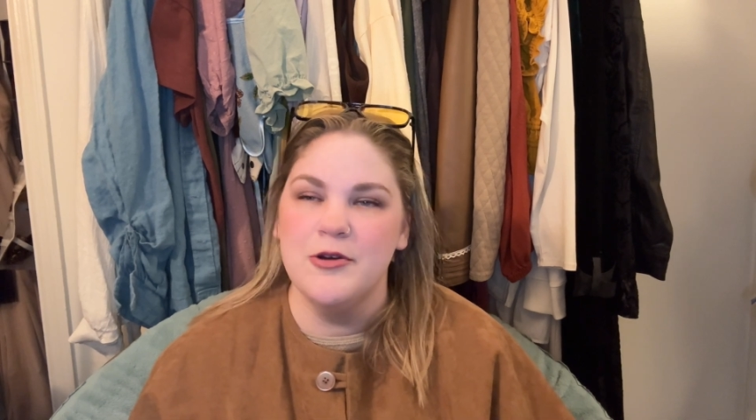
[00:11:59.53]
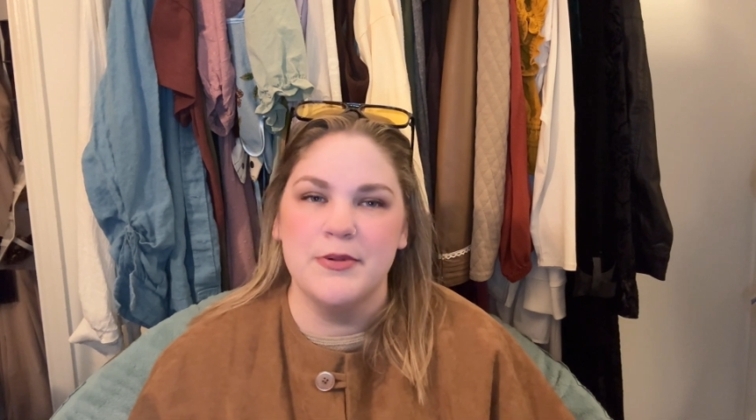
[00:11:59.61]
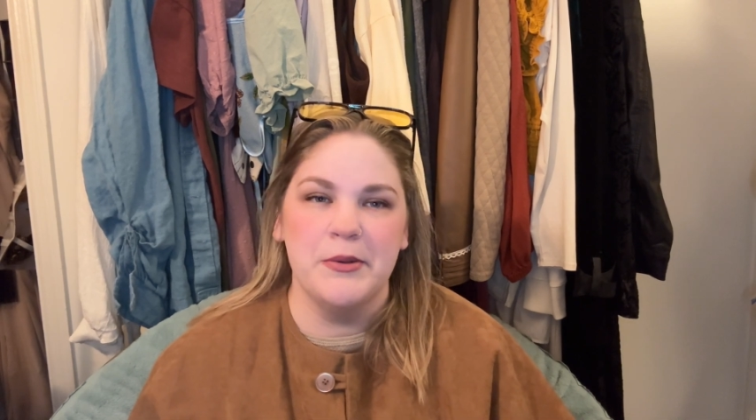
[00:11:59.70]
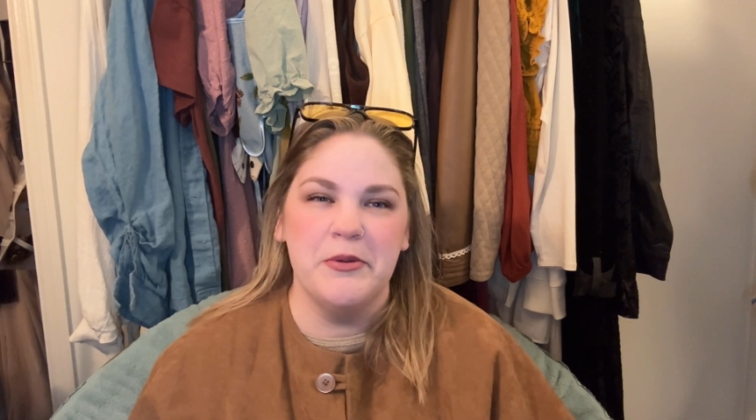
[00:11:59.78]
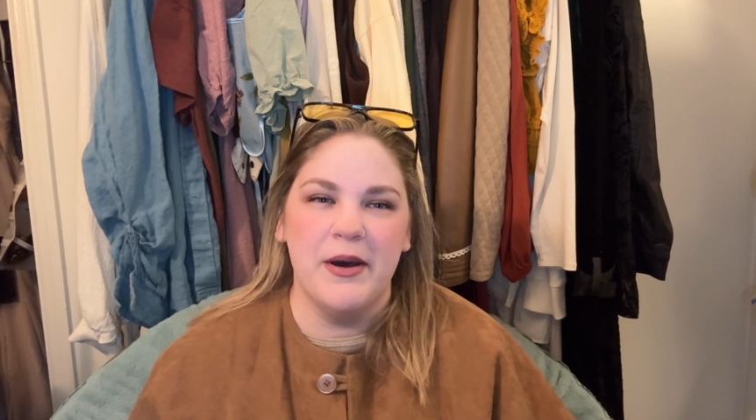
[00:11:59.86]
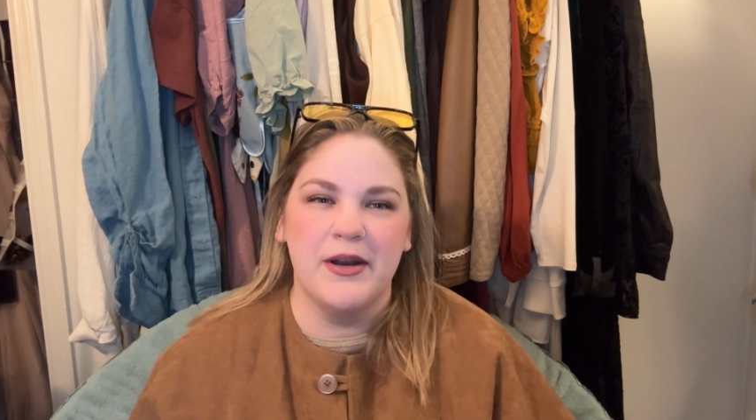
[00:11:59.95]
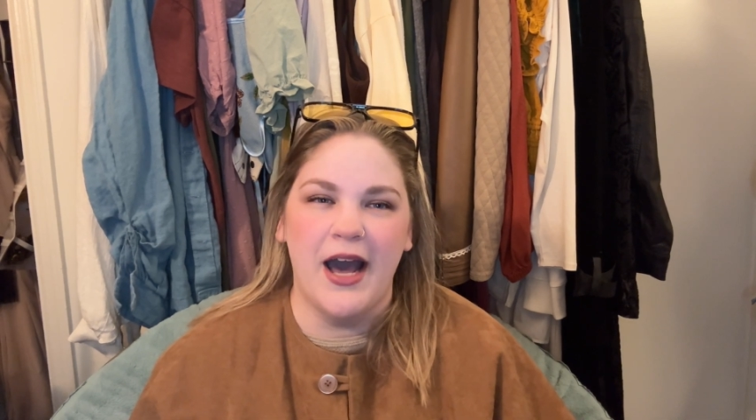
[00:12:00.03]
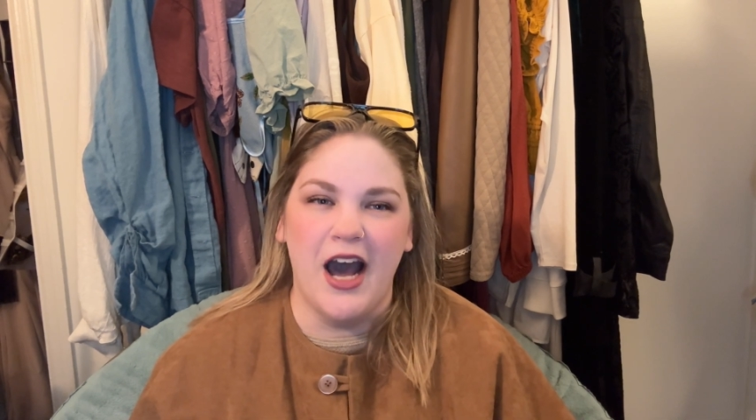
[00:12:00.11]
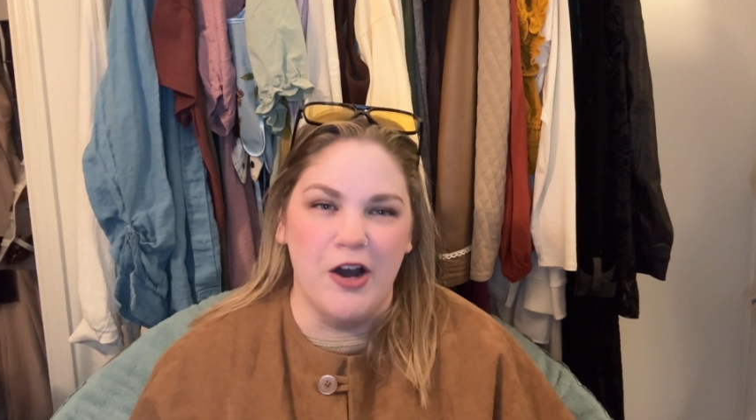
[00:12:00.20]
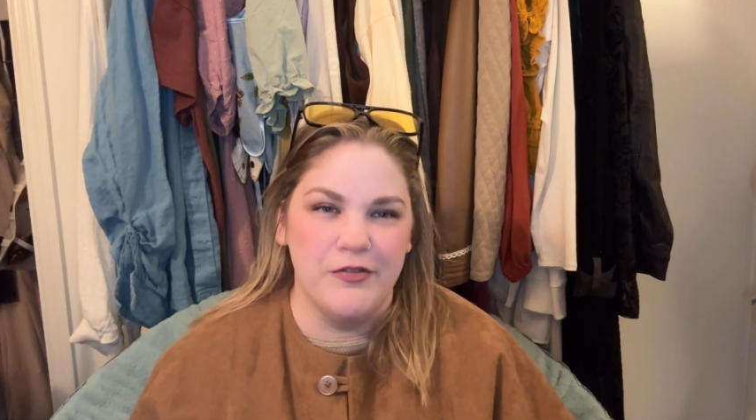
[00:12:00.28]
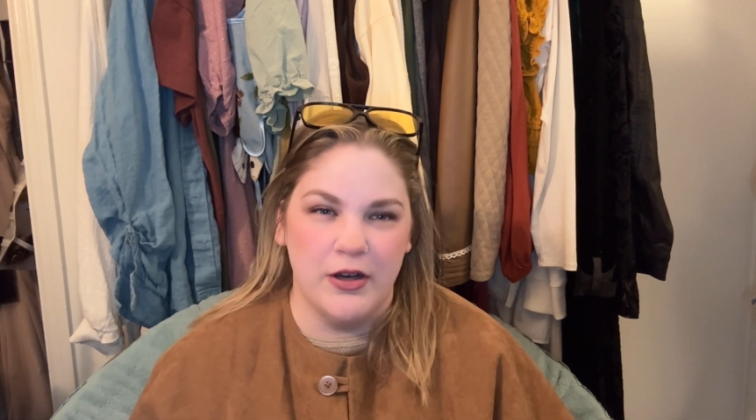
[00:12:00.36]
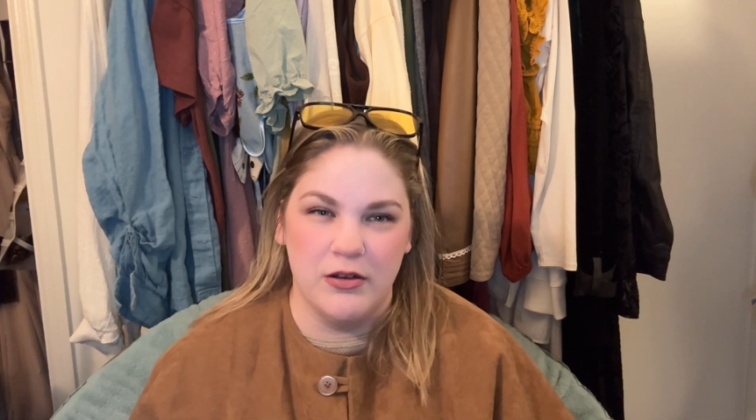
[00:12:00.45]
probably about a
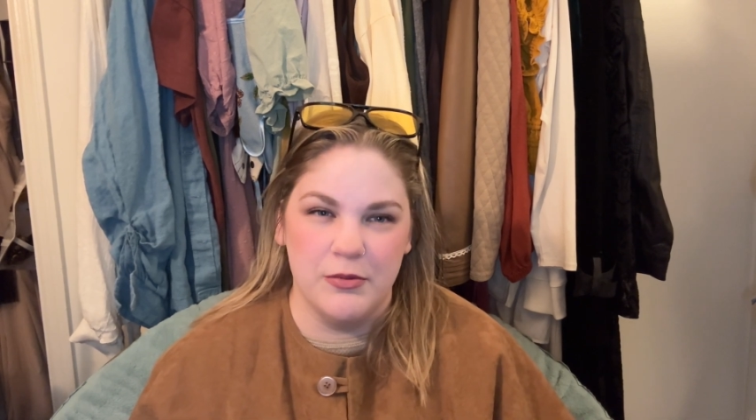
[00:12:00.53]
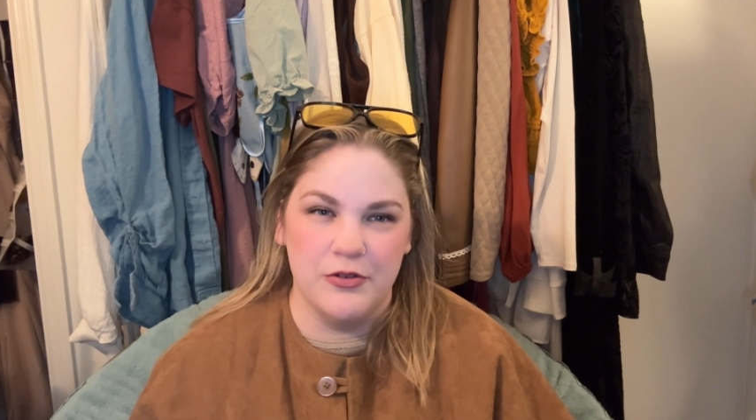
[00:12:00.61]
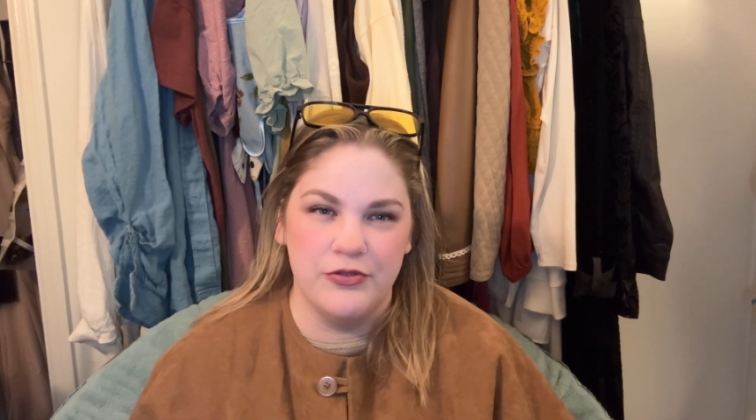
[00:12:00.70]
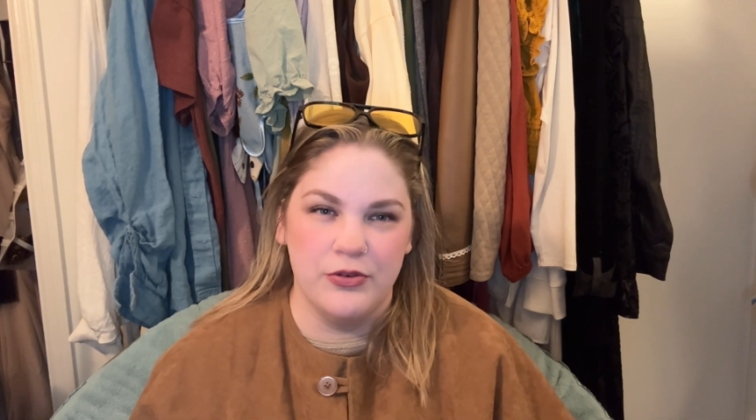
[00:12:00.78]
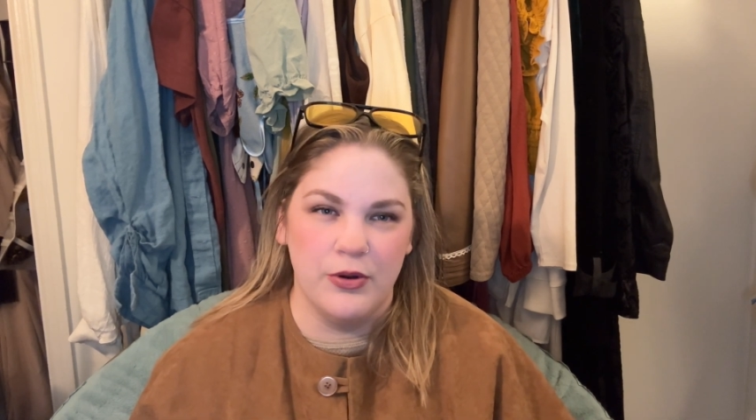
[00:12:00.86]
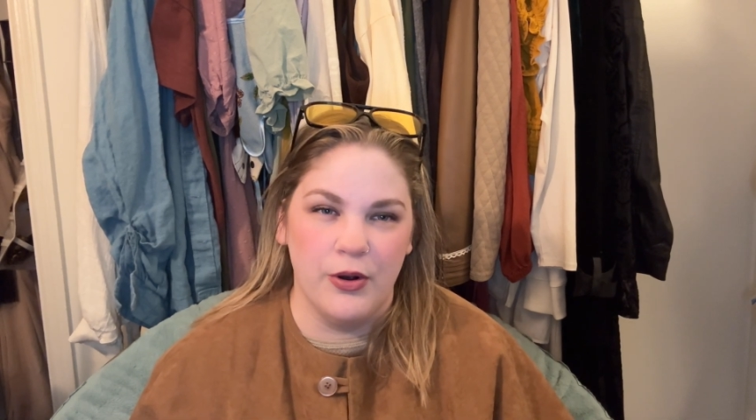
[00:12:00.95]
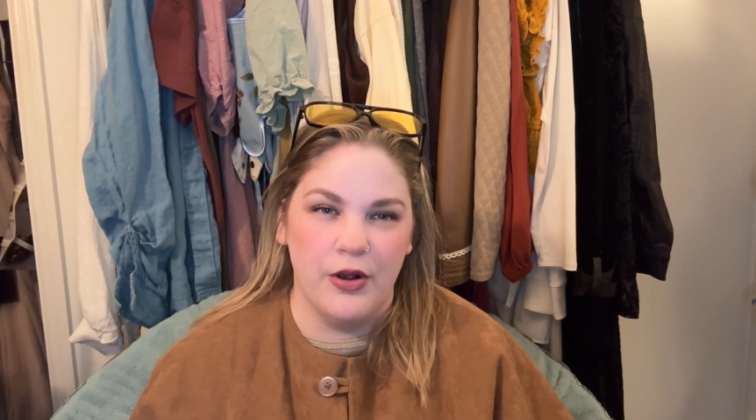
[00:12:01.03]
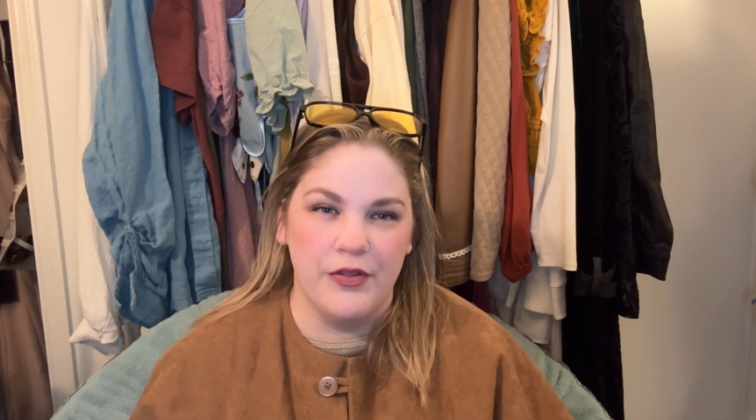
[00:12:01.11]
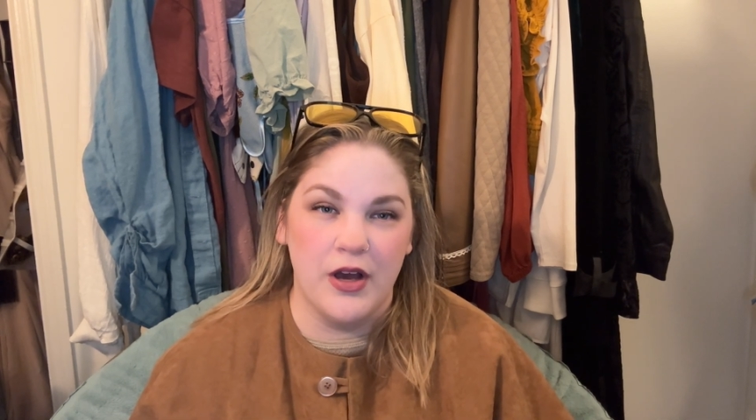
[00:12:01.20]
half hour before